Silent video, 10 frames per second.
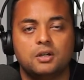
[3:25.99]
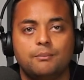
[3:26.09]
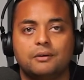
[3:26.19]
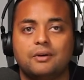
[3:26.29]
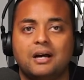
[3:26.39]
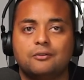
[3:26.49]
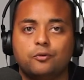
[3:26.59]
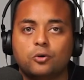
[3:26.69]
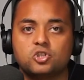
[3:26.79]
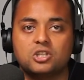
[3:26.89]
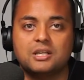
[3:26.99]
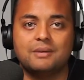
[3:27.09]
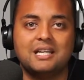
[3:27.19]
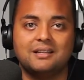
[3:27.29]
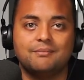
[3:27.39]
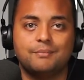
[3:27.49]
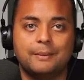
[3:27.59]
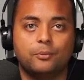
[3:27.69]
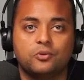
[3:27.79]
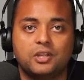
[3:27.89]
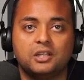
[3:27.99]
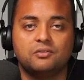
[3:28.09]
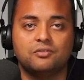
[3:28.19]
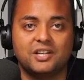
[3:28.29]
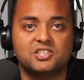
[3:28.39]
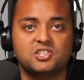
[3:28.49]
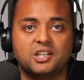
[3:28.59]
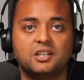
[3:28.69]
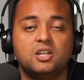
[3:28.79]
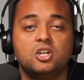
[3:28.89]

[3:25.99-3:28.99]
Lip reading: But unfortunately, many people think of investing